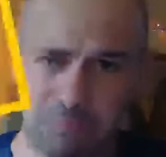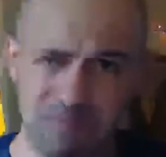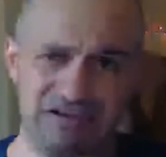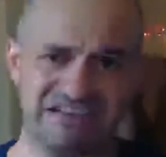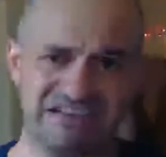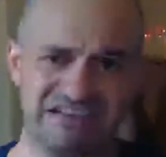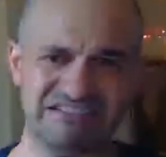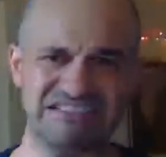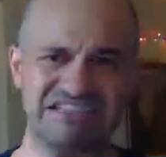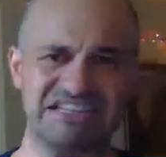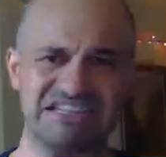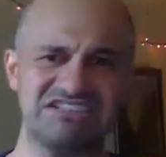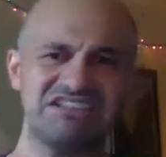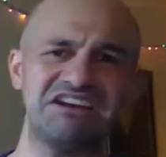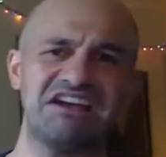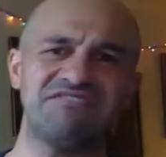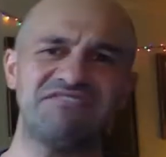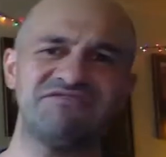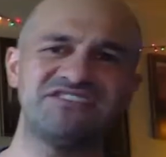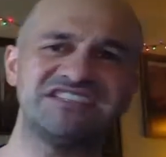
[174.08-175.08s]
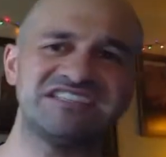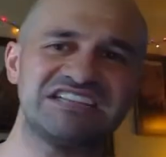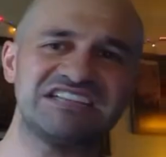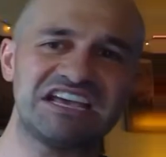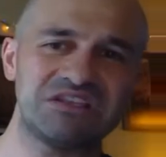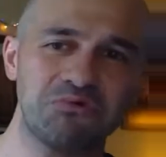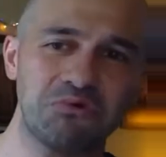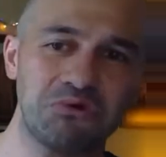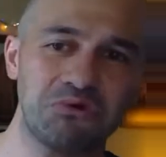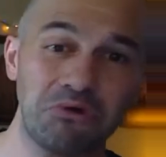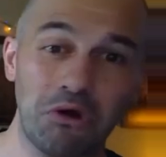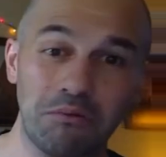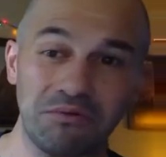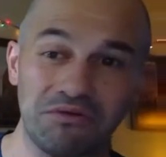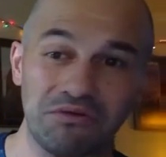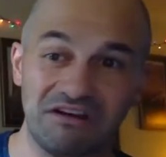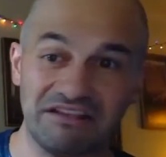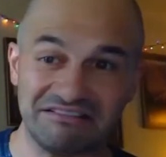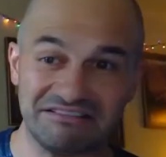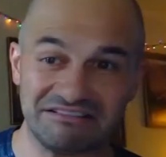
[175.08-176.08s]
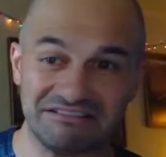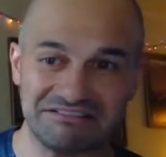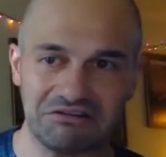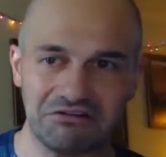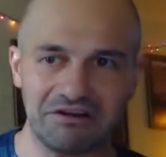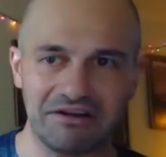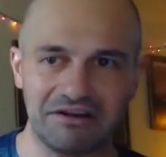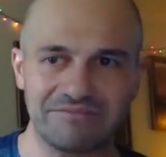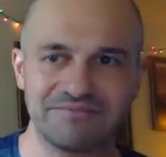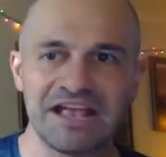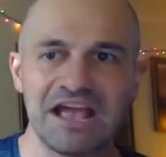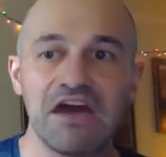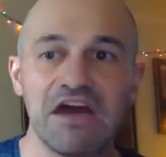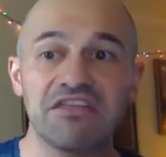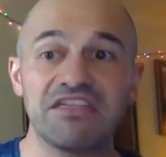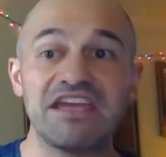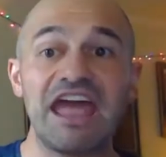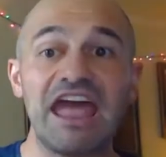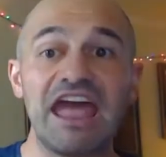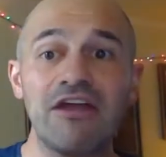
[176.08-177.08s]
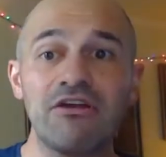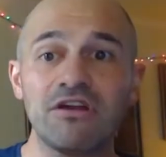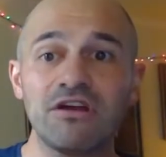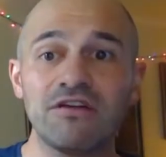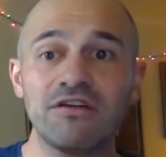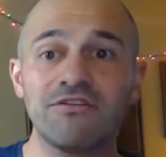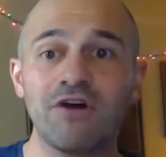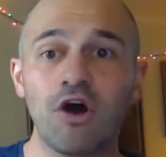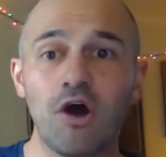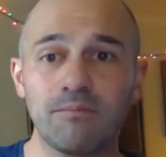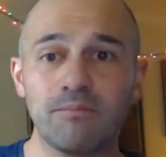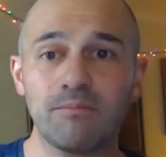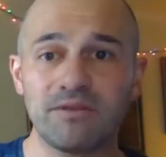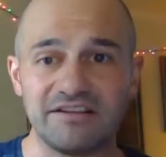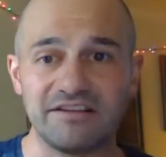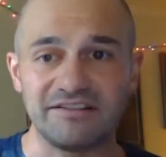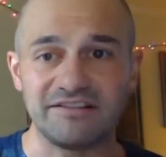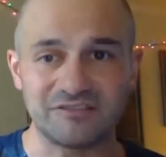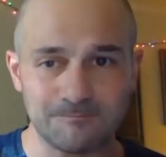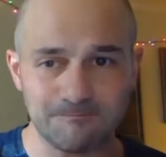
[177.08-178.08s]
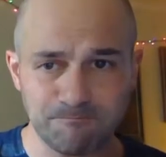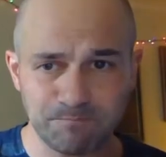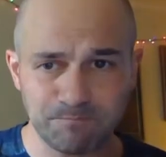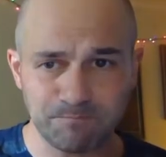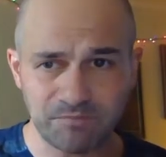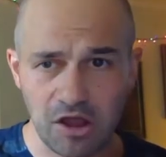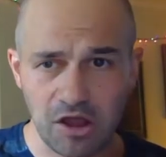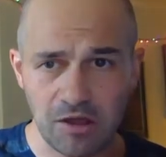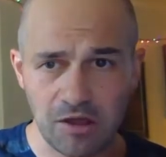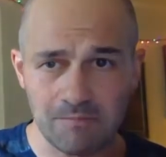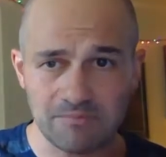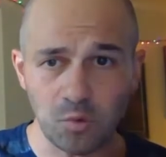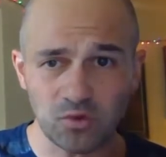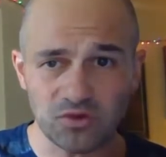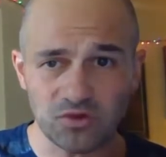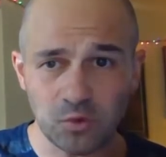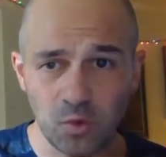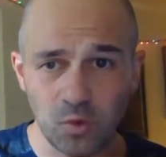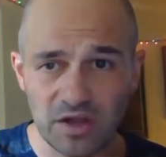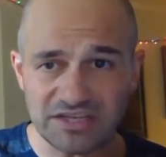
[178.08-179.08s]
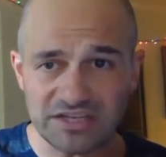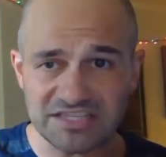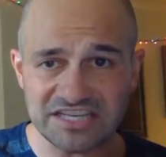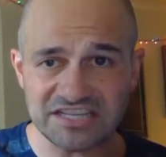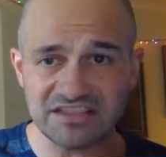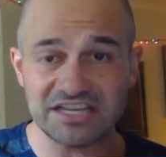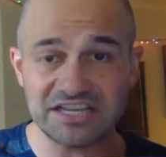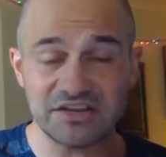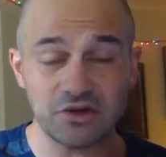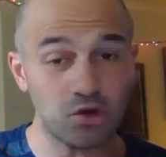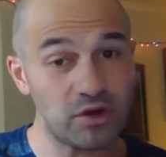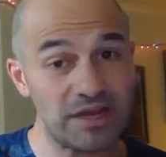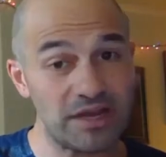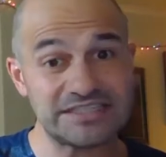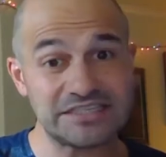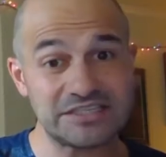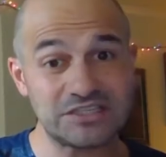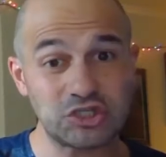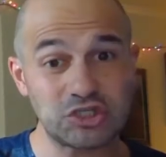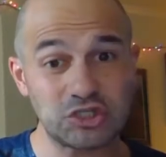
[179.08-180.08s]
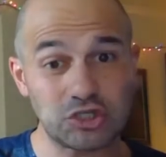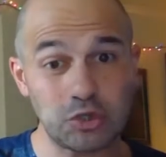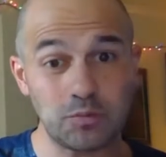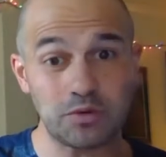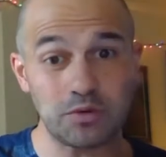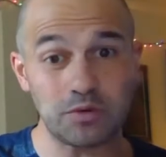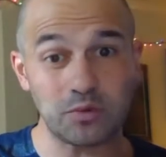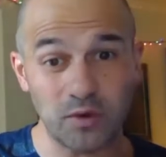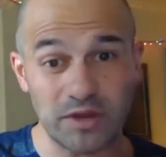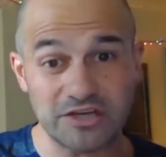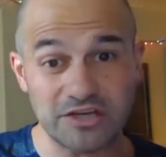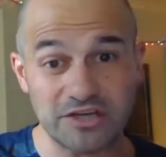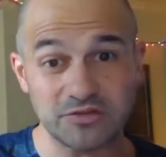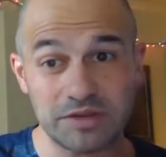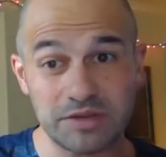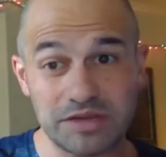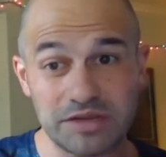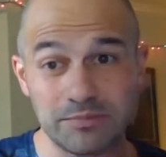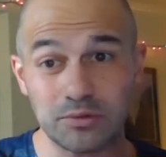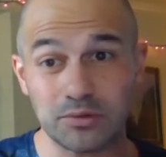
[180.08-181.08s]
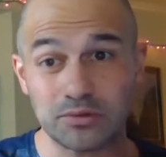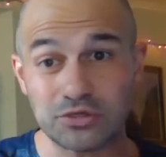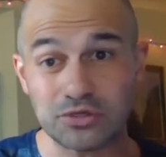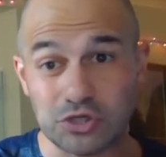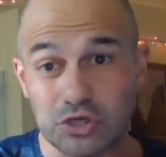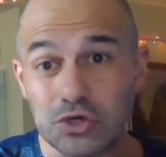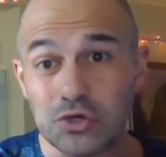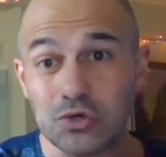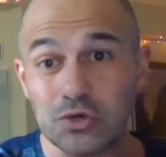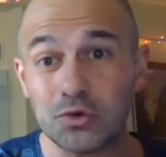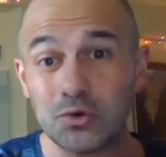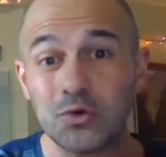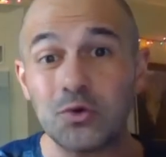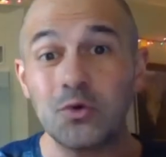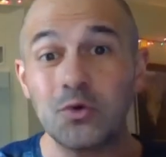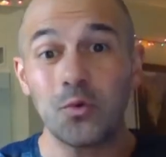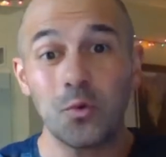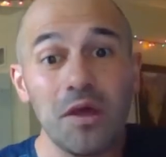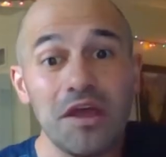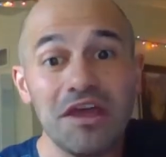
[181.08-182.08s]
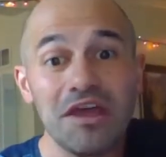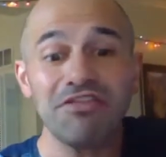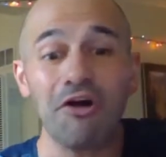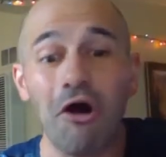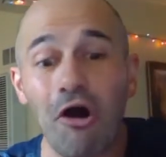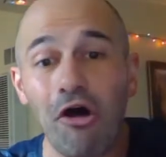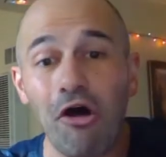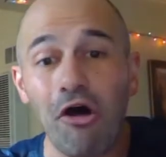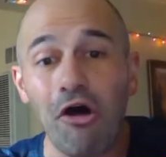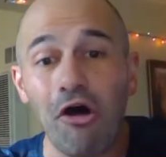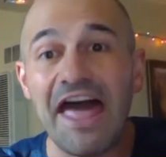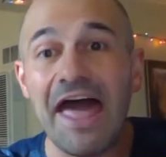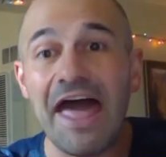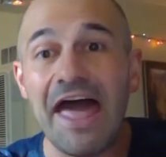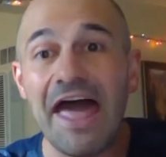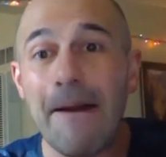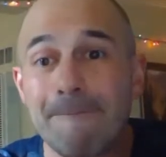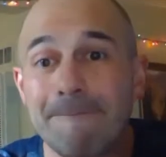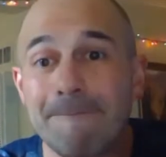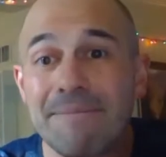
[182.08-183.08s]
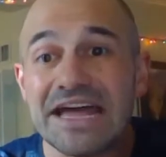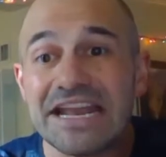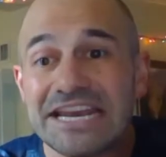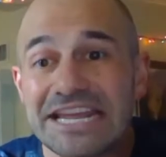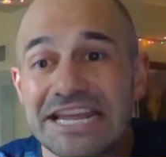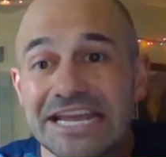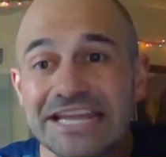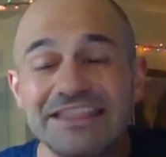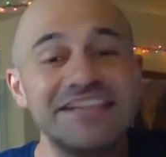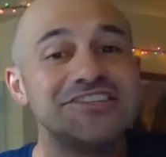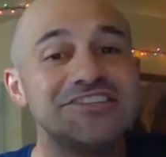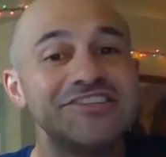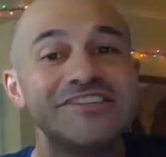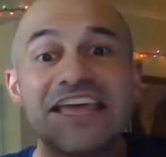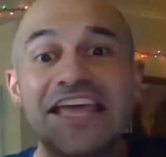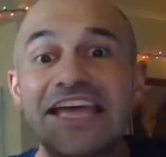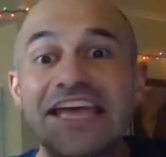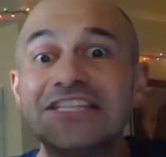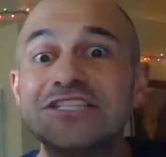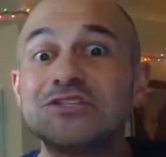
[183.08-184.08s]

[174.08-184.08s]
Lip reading: Opulence. I just like to say the word opulence. All right, the era of opulence. So what did the crazy, stupid, rich people do with all that money? They